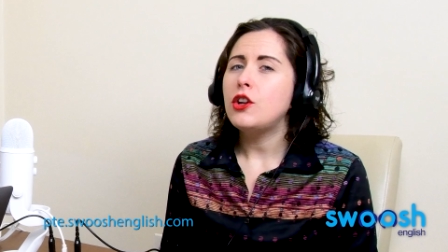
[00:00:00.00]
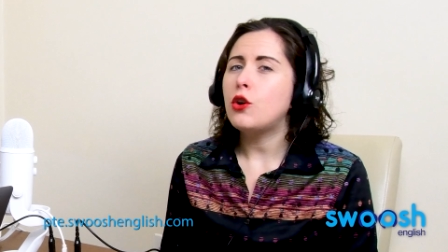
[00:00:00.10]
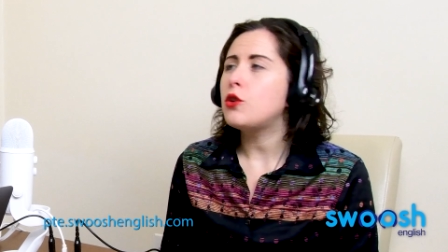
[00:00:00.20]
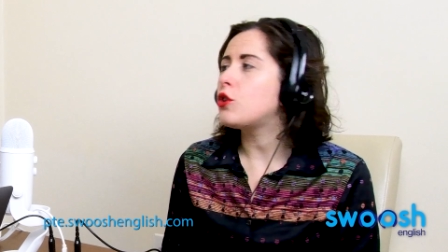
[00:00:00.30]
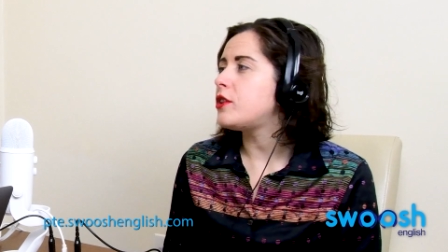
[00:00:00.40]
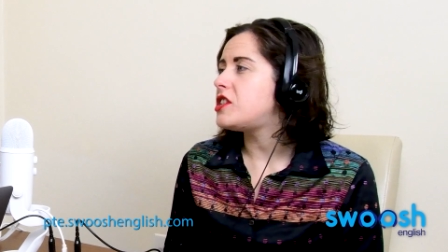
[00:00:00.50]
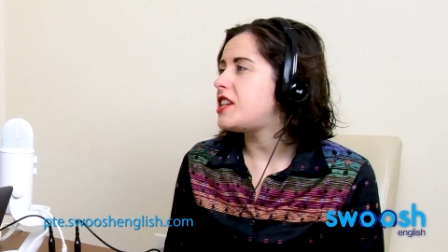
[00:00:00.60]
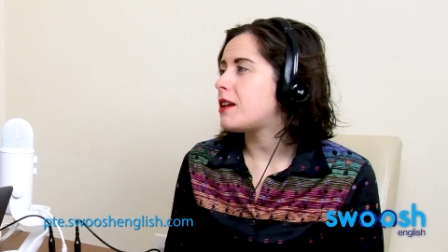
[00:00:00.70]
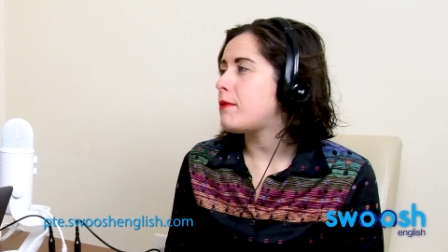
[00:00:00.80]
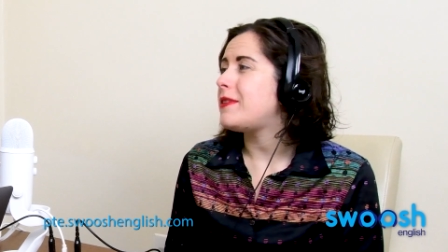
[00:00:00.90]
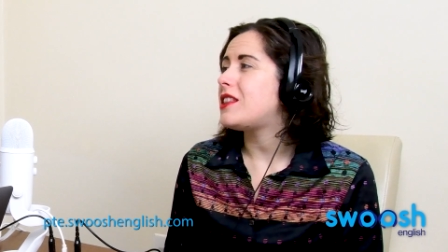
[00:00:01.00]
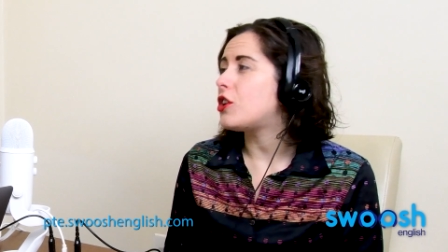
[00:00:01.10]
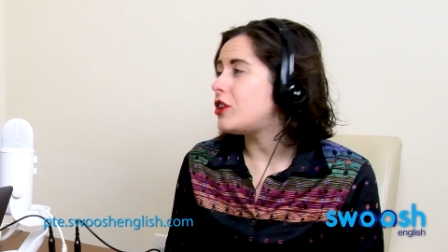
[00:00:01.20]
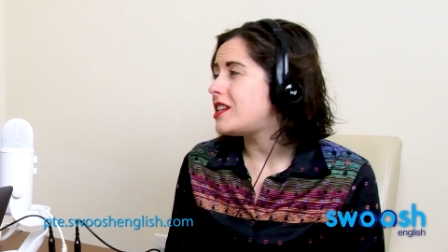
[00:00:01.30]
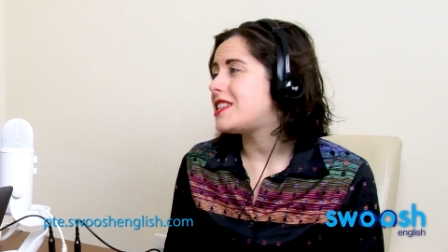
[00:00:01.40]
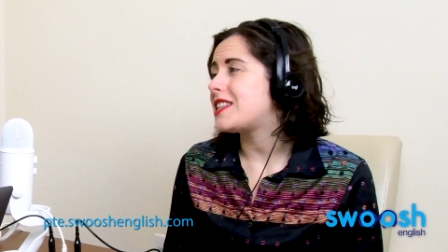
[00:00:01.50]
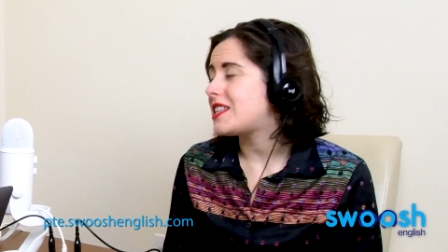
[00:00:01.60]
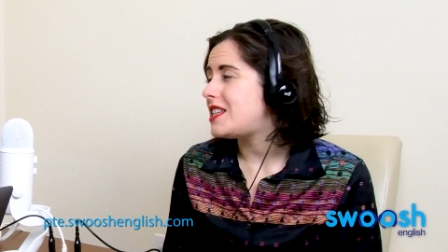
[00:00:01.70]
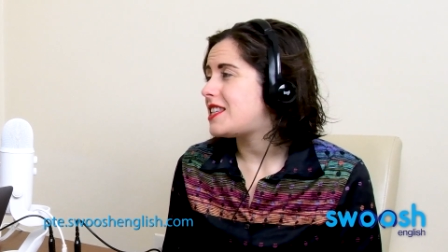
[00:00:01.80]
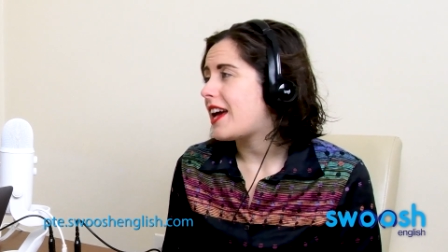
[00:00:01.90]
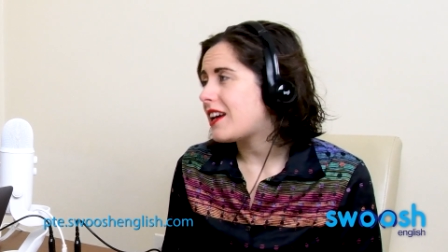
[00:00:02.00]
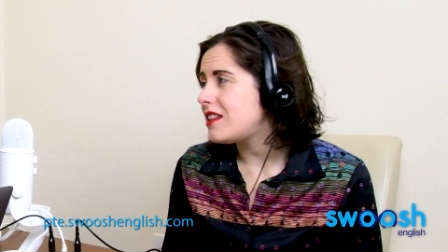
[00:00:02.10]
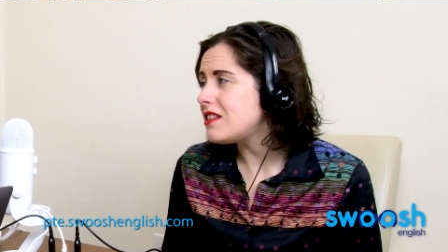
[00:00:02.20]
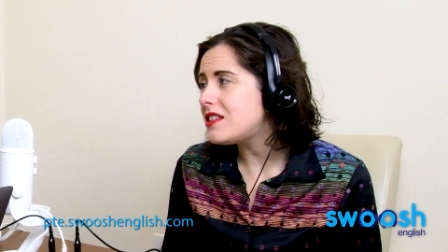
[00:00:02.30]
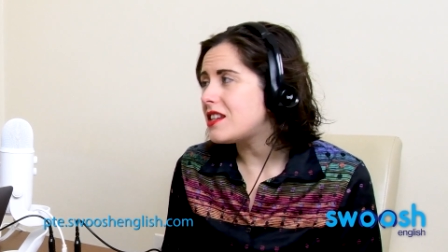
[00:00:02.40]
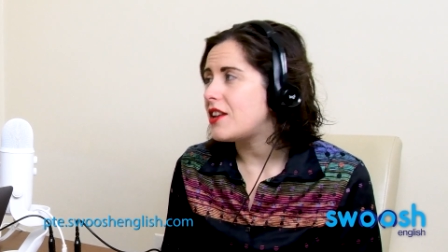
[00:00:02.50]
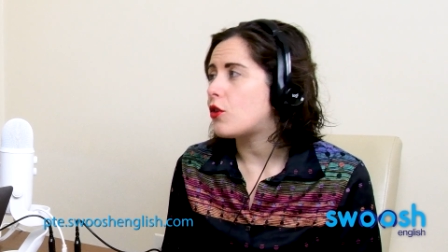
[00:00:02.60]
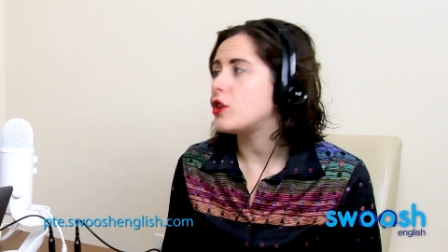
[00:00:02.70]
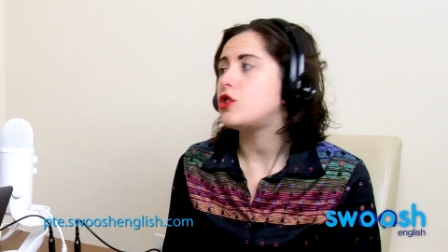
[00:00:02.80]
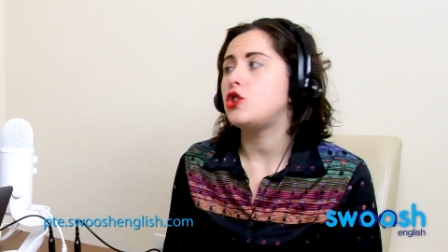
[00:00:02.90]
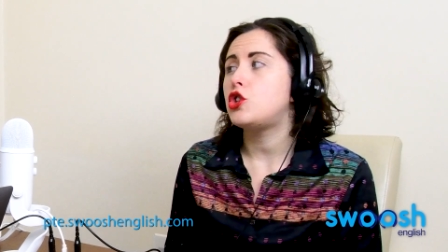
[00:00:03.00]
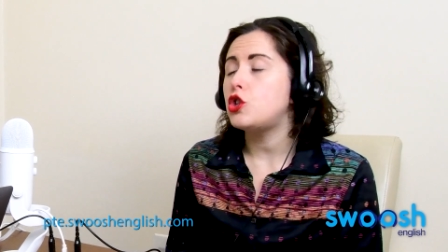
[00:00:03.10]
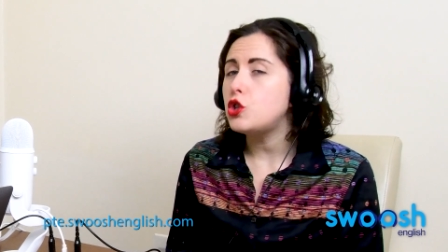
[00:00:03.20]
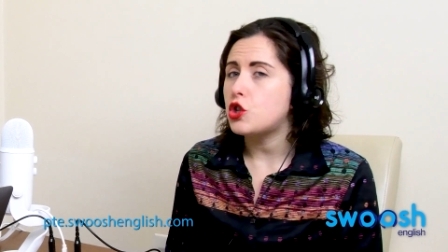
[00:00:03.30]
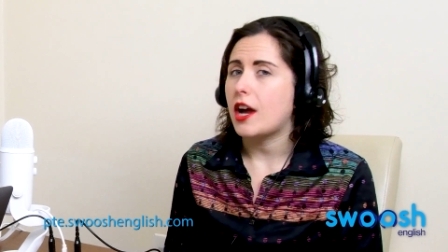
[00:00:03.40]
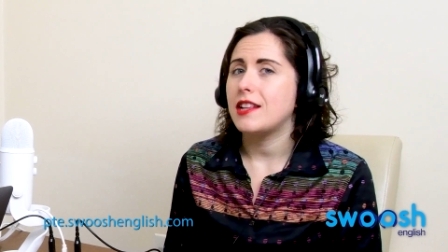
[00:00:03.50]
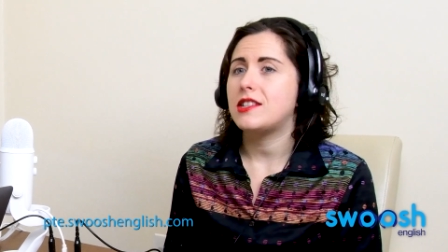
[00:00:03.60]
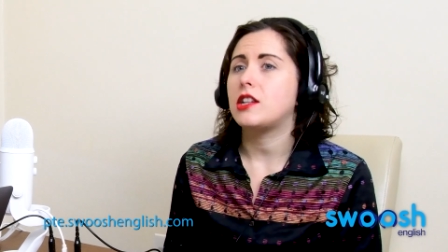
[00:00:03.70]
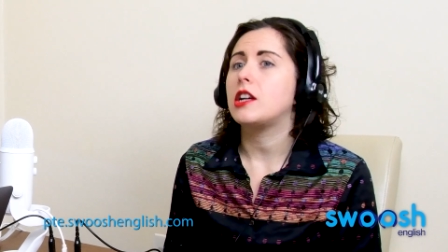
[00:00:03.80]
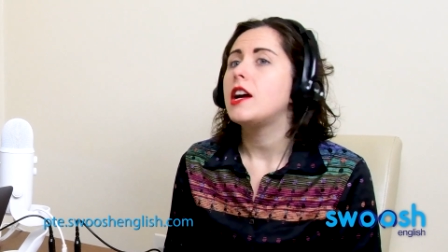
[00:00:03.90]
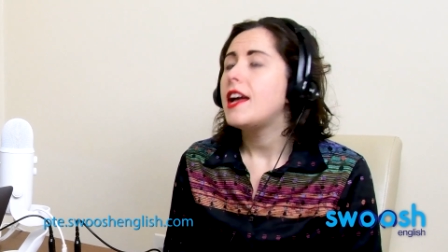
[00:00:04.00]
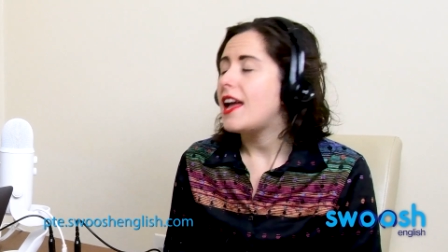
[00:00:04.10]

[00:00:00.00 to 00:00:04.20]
you're going to take maybe 30 to 60 seconds in order to choose your answer,